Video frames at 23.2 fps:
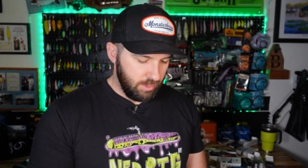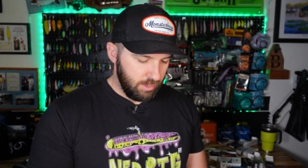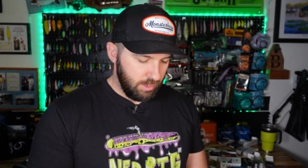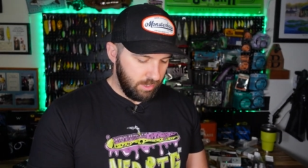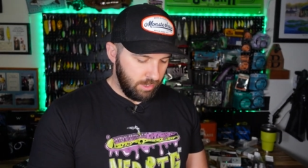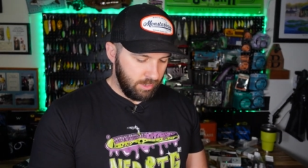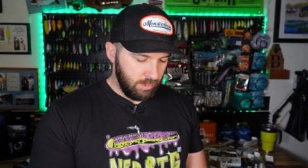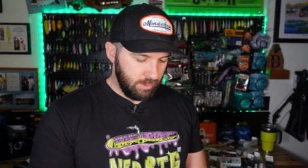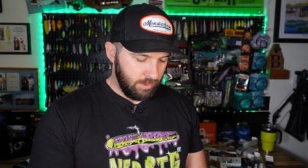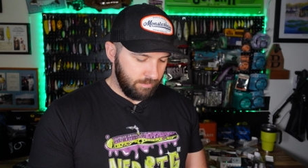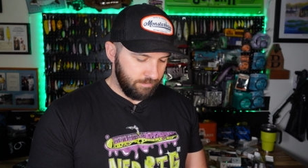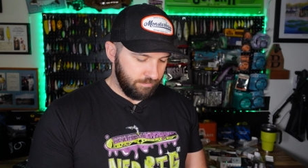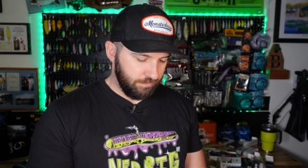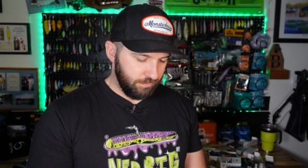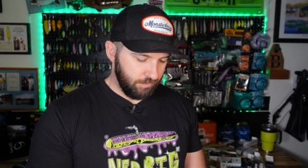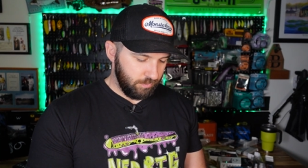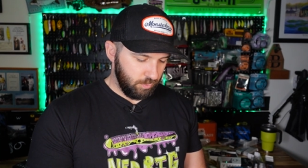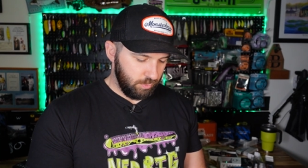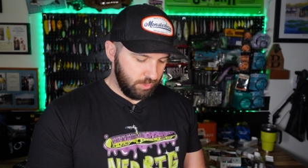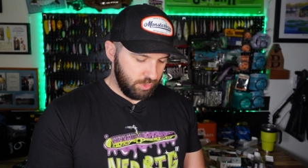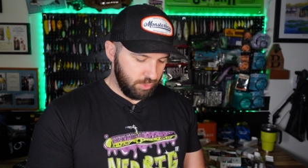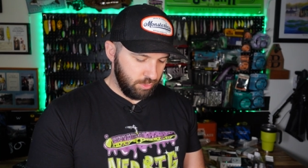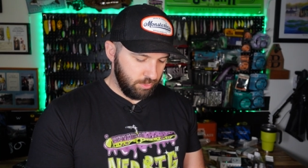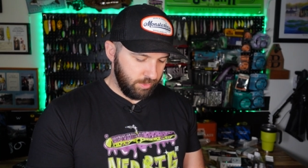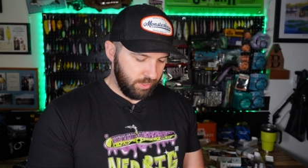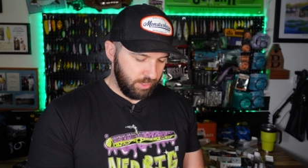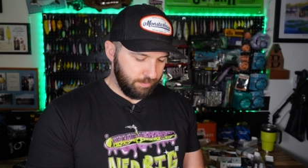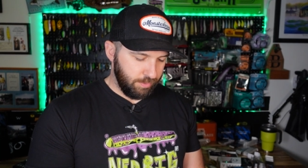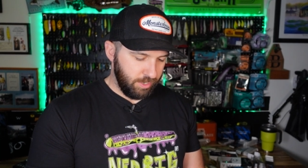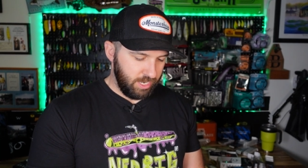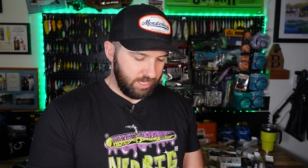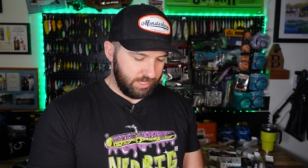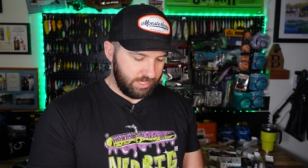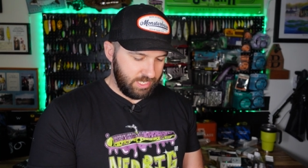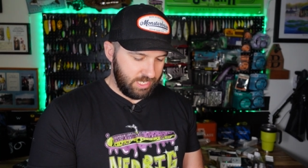Um, we do them on the
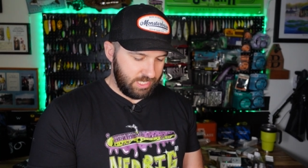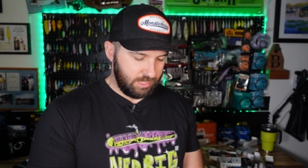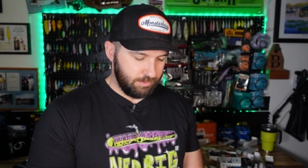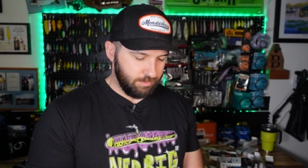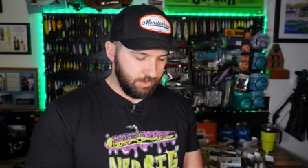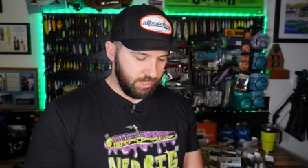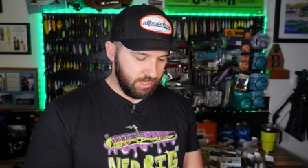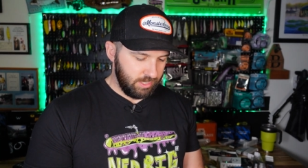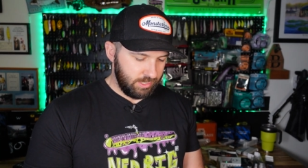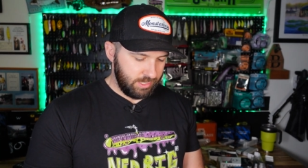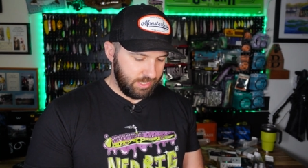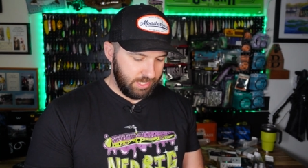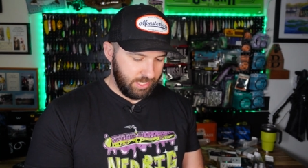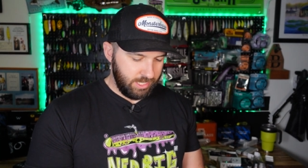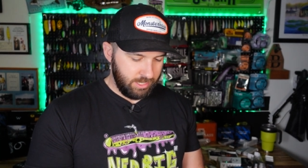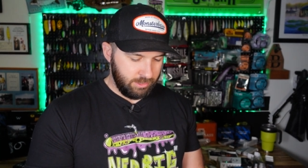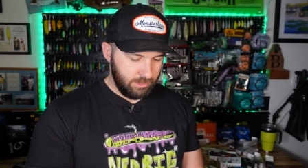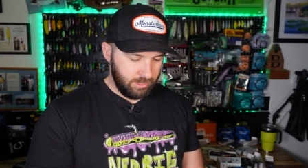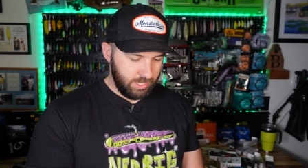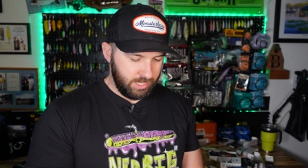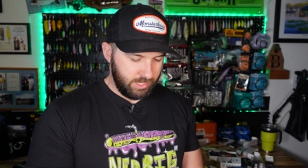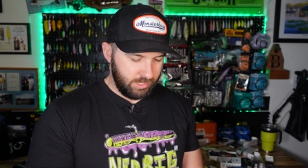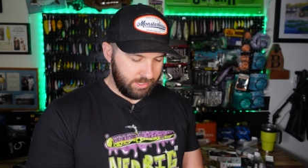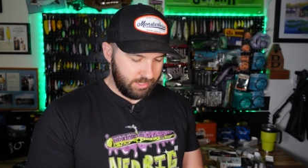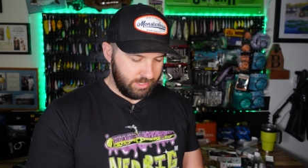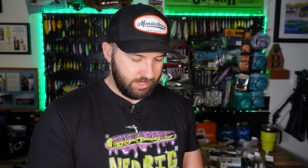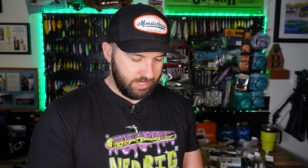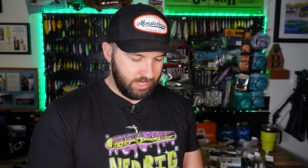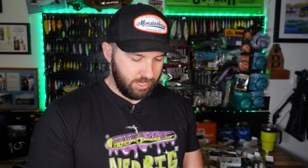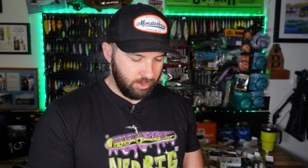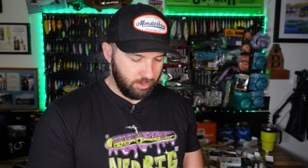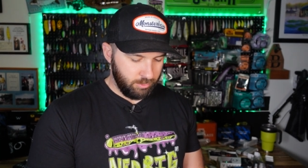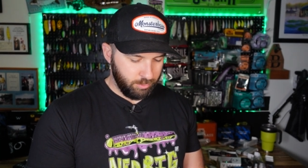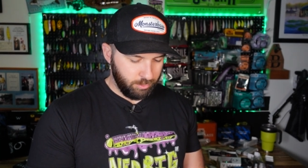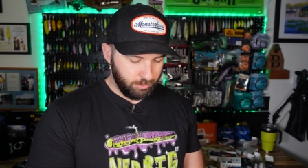podcast because the internet is a
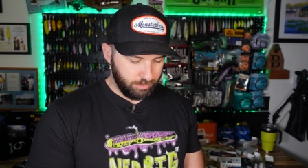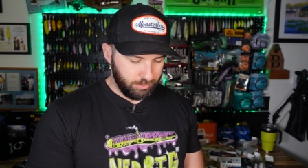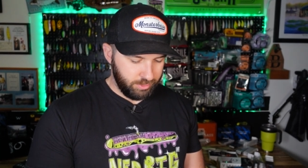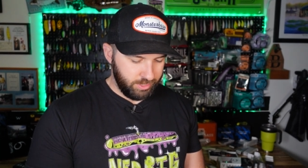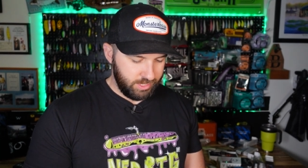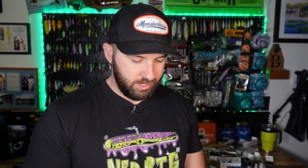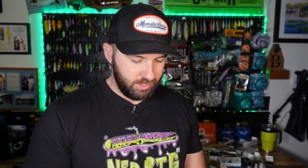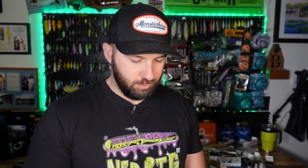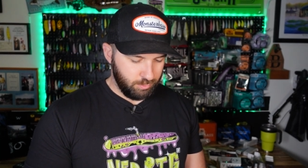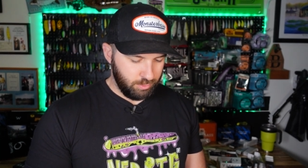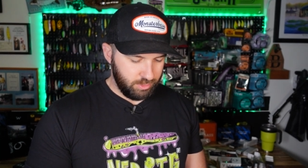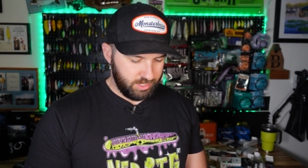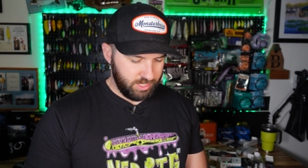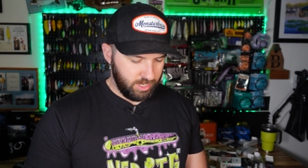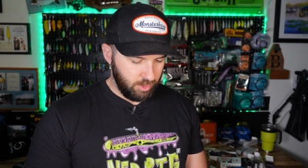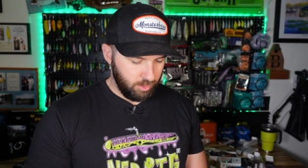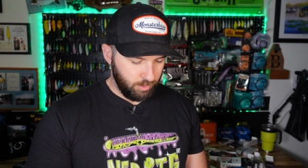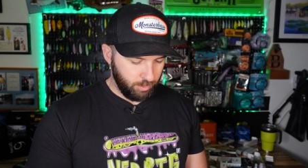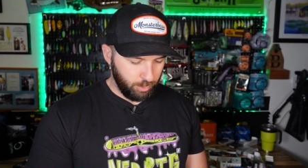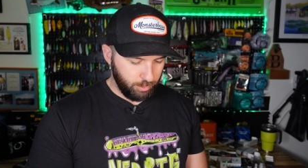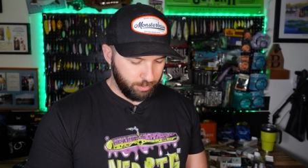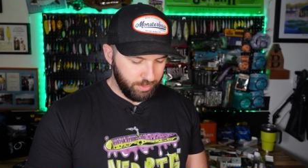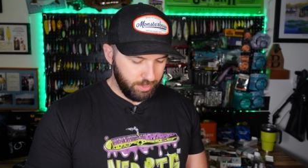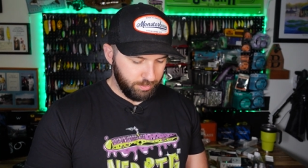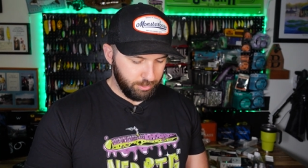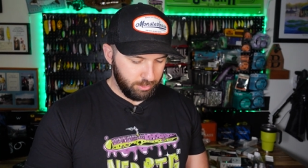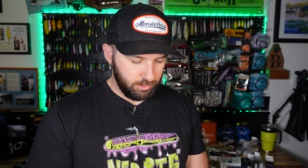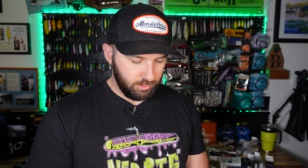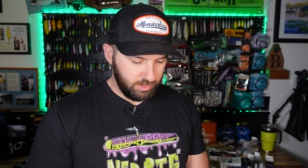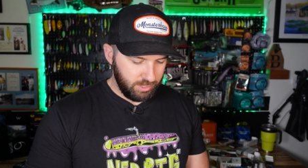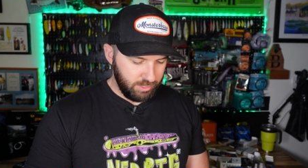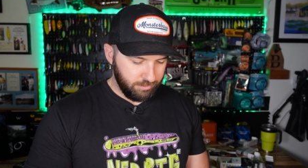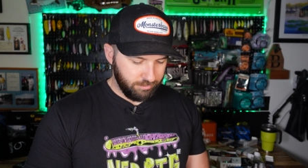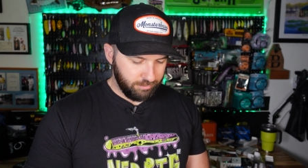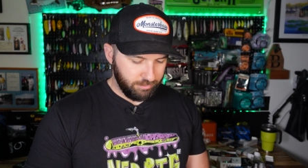terrible place where terrible people
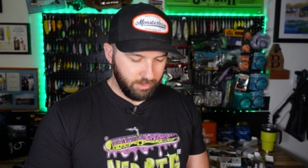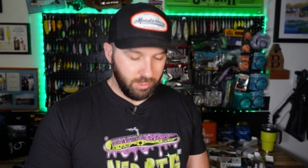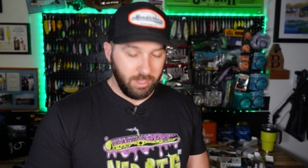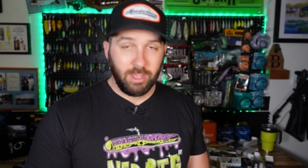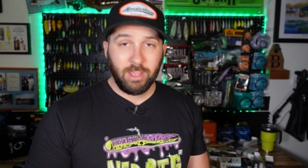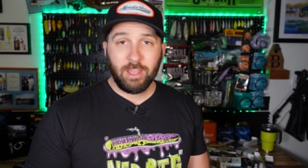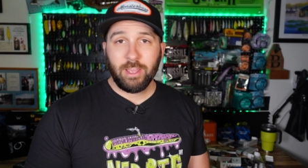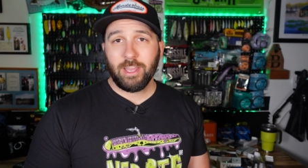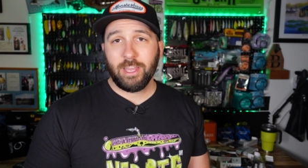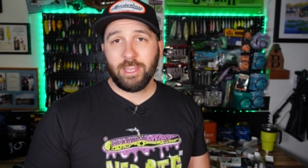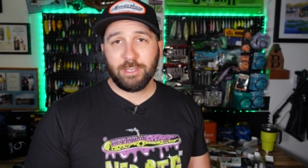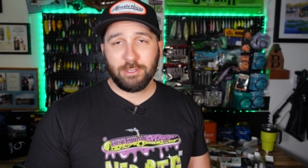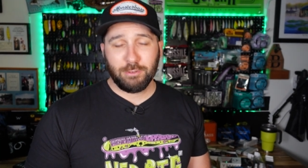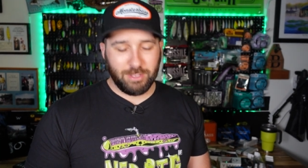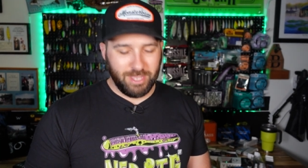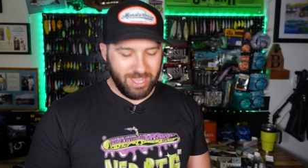live, and you